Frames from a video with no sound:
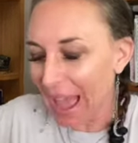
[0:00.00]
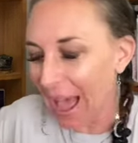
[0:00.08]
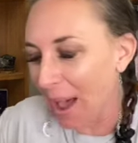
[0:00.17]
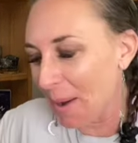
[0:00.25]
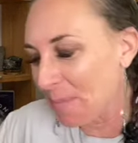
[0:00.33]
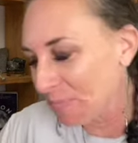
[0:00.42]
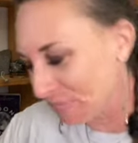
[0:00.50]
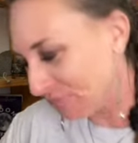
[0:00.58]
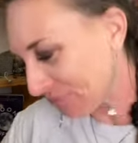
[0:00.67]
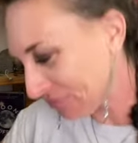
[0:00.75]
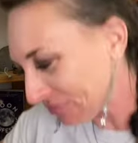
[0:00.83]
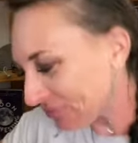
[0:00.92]

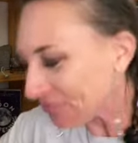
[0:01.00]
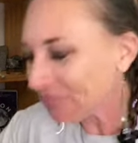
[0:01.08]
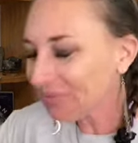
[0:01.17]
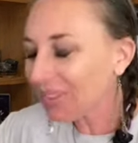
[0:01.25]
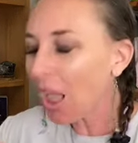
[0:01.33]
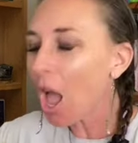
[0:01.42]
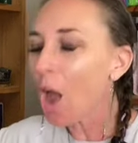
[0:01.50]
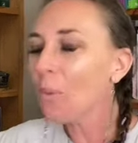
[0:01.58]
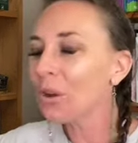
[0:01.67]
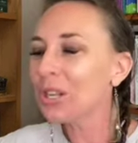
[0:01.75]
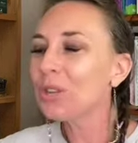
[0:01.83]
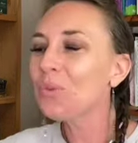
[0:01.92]
I
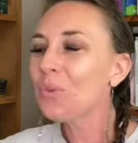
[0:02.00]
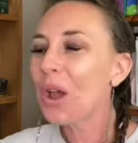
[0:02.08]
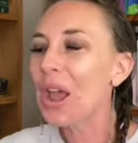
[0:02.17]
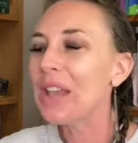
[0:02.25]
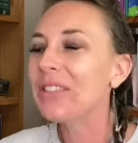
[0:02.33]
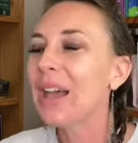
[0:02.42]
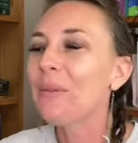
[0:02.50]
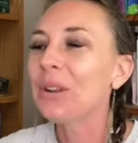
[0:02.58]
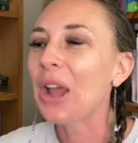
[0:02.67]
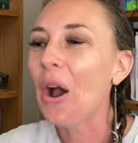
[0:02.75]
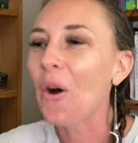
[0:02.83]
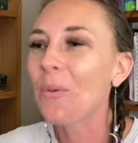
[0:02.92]
wanted a word that
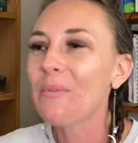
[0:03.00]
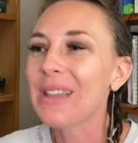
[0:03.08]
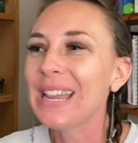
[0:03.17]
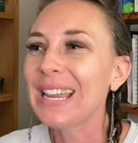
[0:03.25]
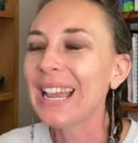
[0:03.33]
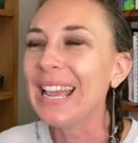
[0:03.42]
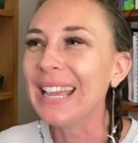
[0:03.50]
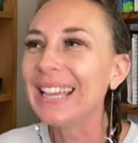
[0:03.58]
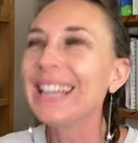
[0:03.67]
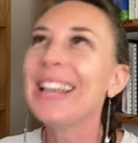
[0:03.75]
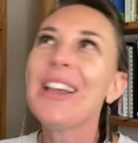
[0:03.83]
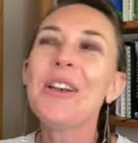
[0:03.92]
would help me
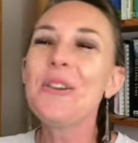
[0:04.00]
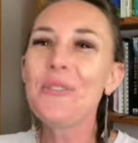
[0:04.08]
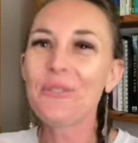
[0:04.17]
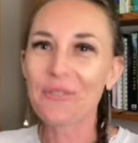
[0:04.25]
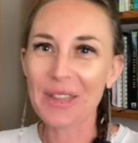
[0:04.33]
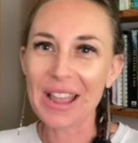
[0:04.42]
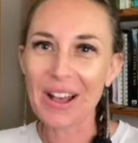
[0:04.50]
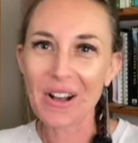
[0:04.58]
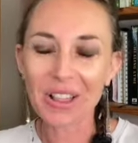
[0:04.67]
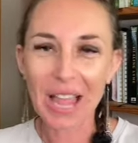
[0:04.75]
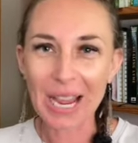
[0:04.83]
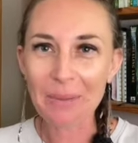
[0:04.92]

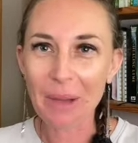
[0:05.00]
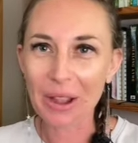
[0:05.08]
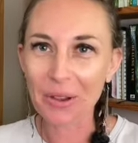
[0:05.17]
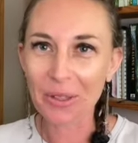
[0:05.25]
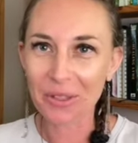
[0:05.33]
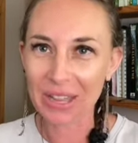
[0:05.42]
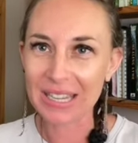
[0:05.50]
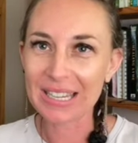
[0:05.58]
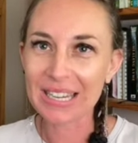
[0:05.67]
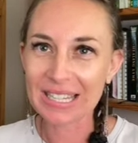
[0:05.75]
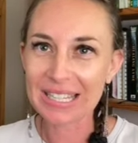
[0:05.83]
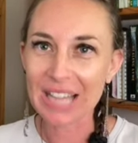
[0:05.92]
feel like my
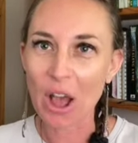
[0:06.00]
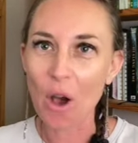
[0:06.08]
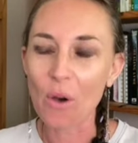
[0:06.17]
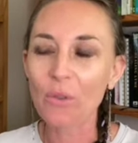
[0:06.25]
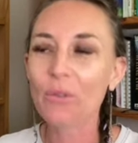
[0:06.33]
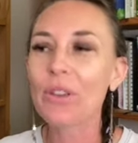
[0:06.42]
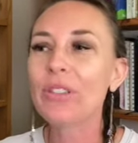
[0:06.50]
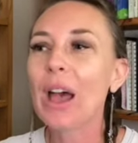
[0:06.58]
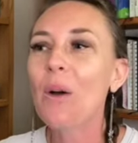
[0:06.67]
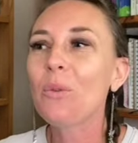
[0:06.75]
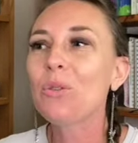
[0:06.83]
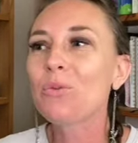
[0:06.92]
authentic self,
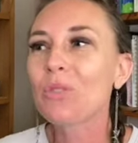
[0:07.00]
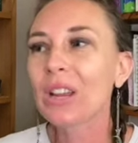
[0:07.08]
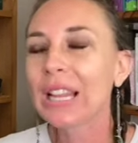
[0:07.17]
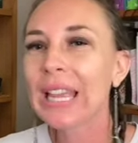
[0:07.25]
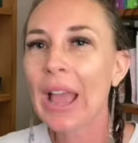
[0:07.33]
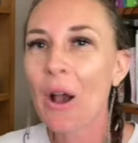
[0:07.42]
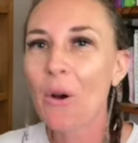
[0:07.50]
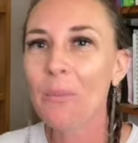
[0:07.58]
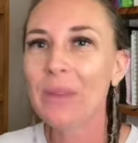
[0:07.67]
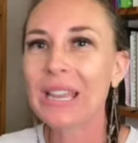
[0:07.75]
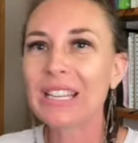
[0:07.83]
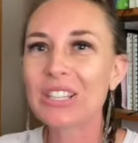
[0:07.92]
that would really help
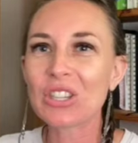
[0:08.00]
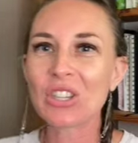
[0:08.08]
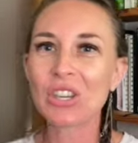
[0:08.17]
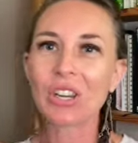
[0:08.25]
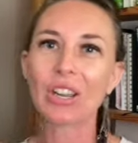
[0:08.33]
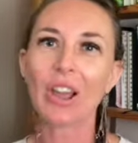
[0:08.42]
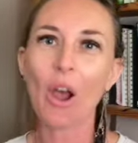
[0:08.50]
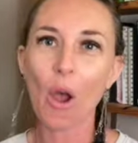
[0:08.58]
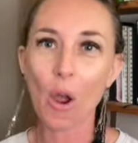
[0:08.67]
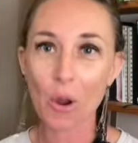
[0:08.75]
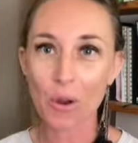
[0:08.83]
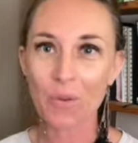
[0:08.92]
me to
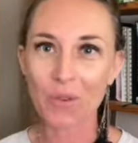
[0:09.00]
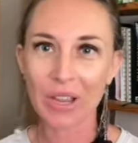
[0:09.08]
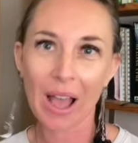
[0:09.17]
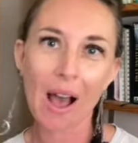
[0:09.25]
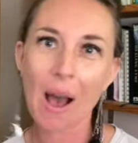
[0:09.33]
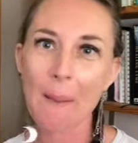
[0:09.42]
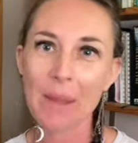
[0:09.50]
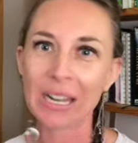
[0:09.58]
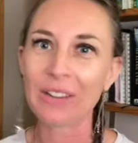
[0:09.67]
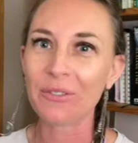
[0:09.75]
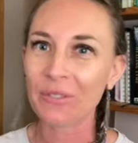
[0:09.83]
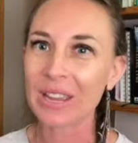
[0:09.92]
overcome
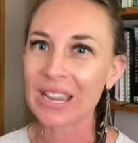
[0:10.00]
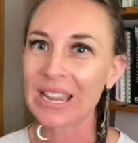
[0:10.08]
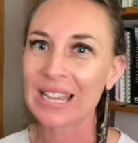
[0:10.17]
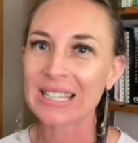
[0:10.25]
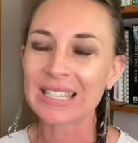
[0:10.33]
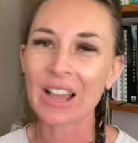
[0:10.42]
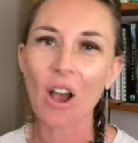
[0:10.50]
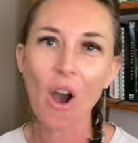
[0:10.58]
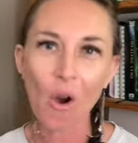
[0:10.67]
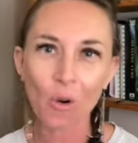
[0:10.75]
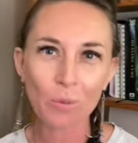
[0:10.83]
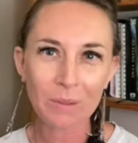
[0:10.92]
any fears that
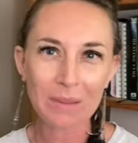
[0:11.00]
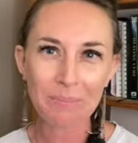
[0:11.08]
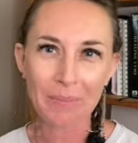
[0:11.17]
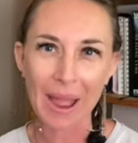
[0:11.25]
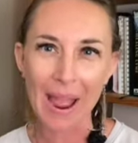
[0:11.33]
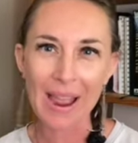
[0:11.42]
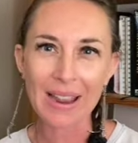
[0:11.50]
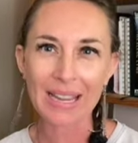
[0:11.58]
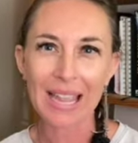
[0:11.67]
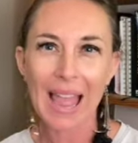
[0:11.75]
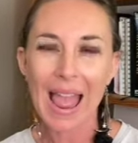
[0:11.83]
hold me back